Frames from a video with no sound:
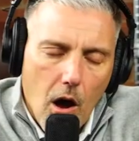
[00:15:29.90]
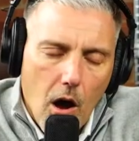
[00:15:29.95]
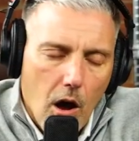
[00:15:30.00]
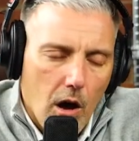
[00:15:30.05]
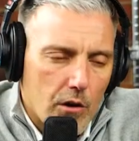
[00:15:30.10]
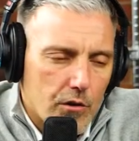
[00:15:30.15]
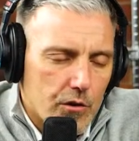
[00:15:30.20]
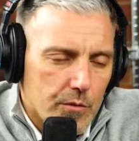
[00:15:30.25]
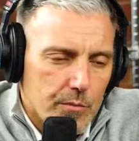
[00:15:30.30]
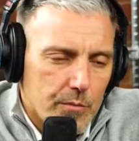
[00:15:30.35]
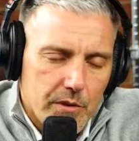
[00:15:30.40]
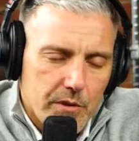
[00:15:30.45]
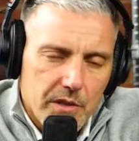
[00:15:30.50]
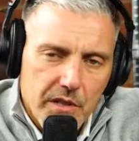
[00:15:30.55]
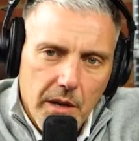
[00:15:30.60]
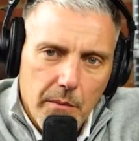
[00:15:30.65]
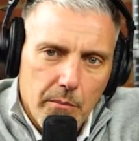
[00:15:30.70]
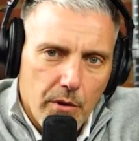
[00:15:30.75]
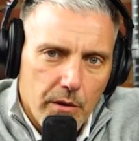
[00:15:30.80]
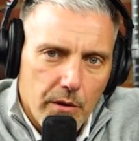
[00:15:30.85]
Hundred
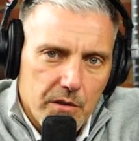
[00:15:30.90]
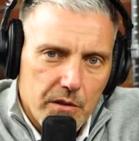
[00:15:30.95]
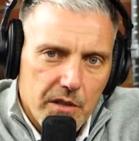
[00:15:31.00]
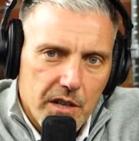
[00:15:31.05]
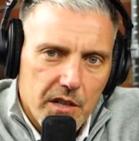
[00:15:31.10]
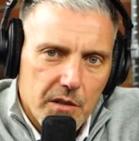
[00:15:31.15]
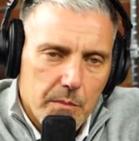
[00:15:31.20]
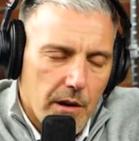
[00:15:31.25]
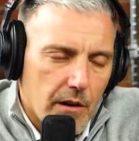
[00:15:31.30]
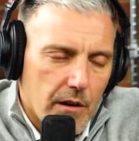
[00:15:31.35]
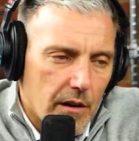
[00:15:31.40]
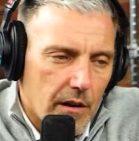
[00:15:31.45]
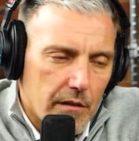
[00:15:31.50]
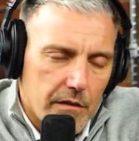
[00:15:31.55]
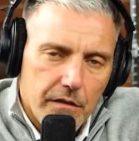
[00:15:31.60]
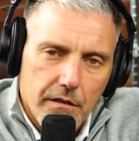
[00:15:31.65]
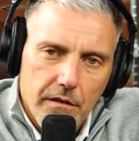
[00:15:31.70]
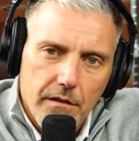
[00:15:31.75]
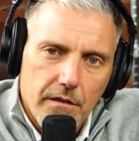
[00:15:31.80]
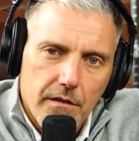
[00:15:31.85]
percent, brother, changed my
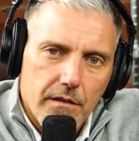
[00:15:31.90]
life